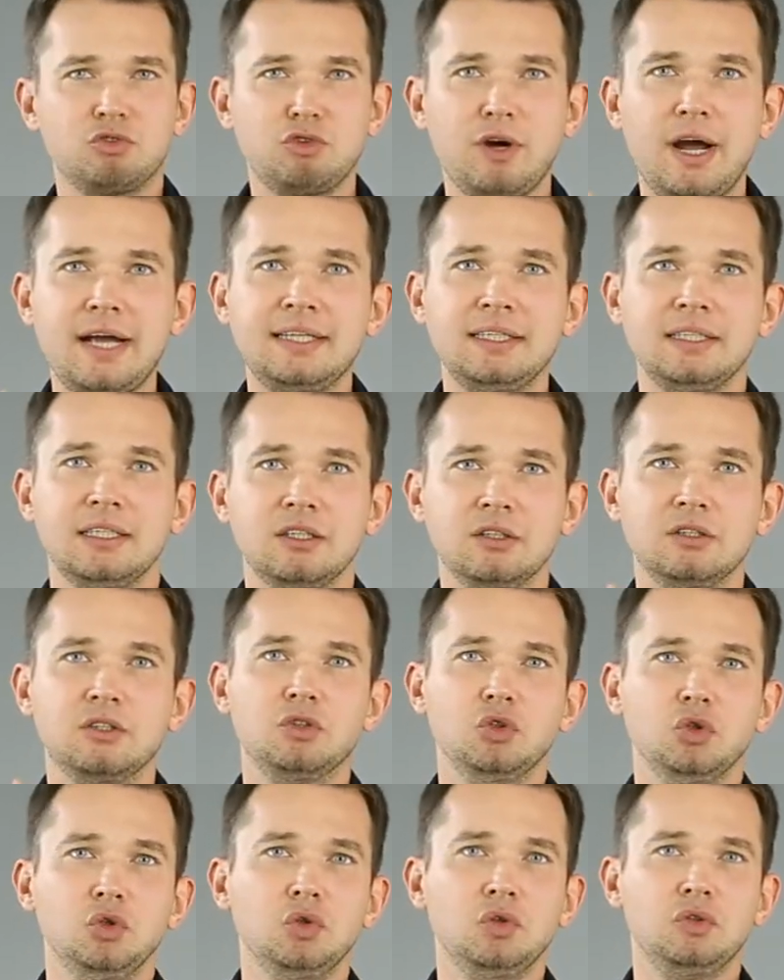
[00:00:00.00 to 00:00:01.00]
writing a
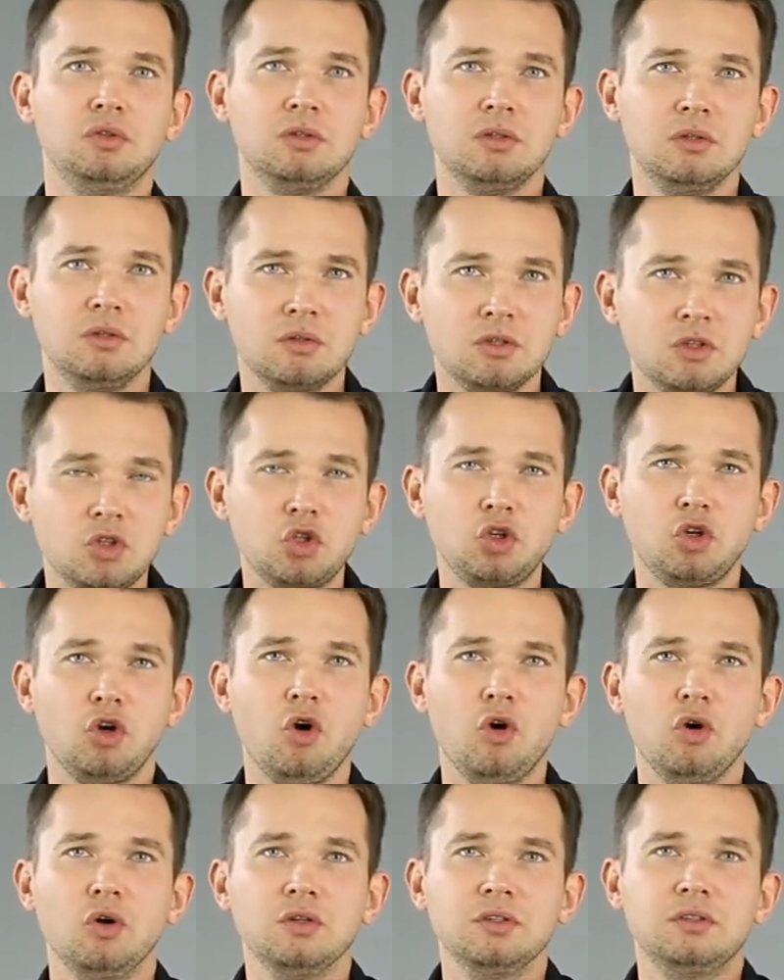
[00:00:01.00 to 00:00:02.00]
good
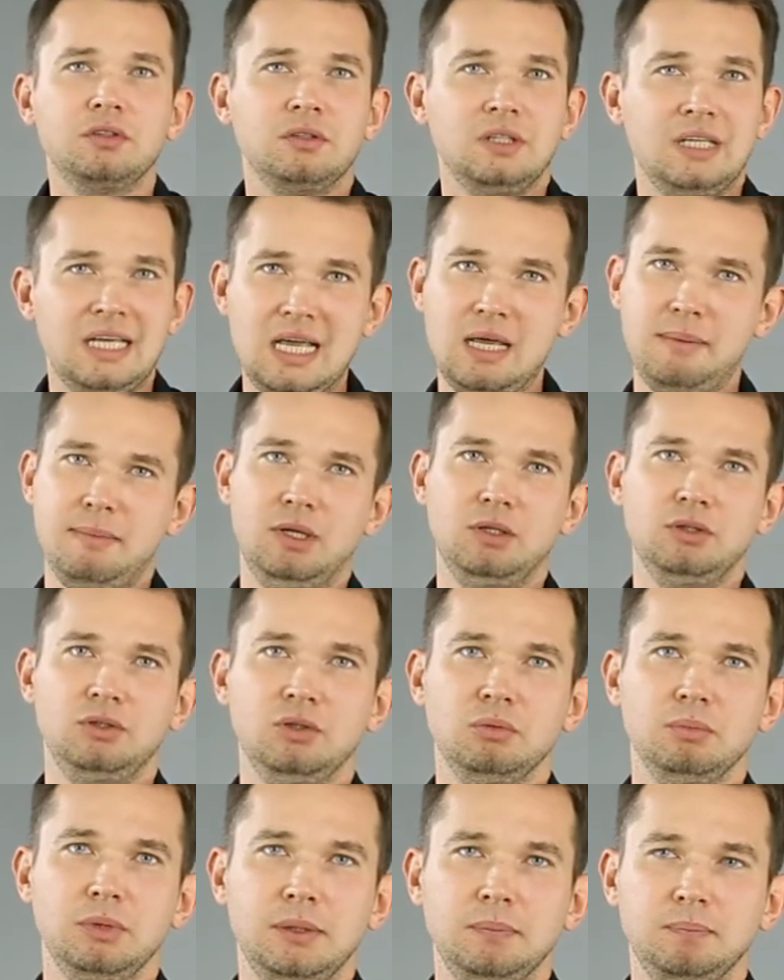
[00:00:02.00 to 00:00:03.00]
cold email
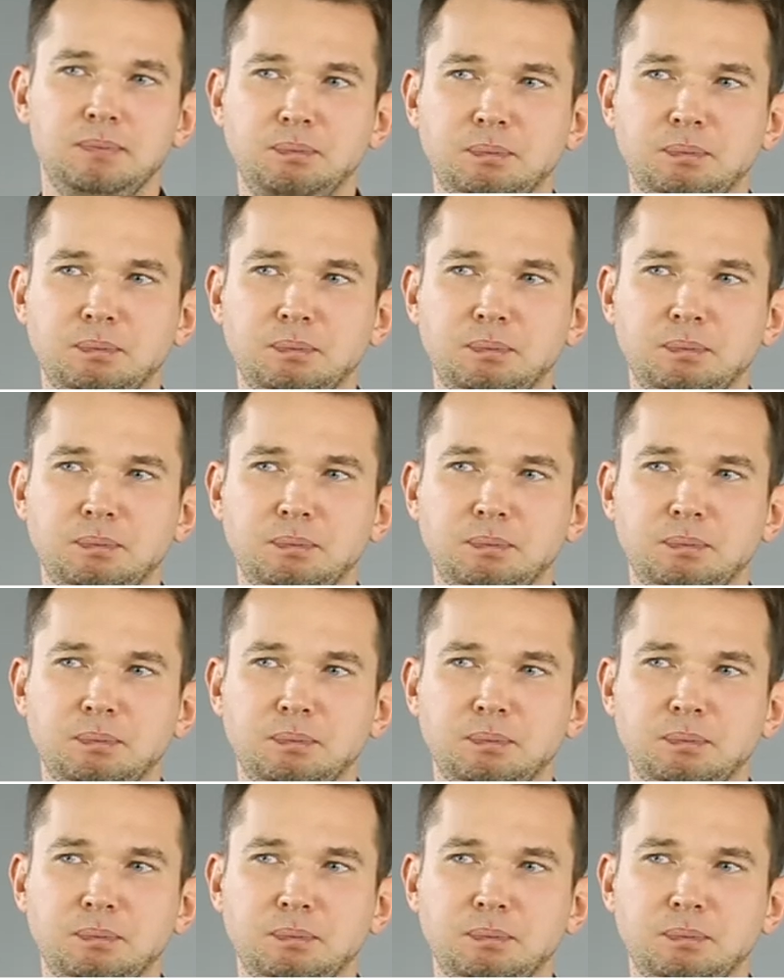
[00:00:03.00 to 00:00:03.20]
to me,